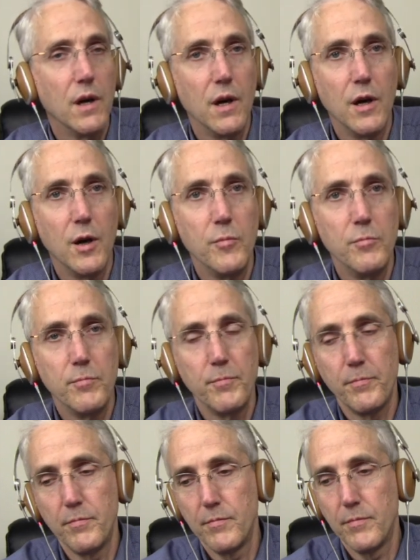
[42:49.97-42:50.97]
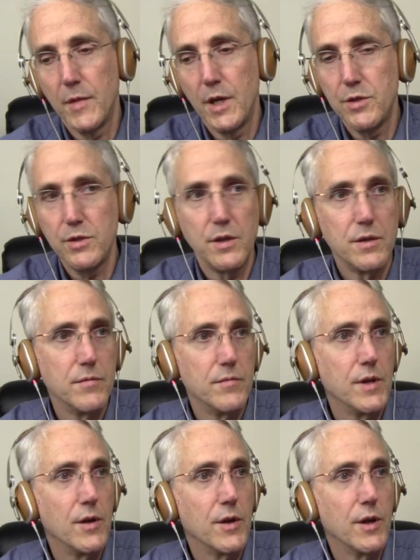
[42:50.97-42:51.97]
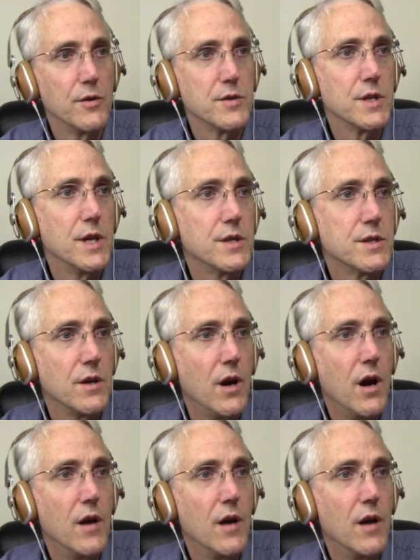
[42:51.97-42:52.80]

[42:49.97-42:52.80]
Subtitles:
There it goes. It's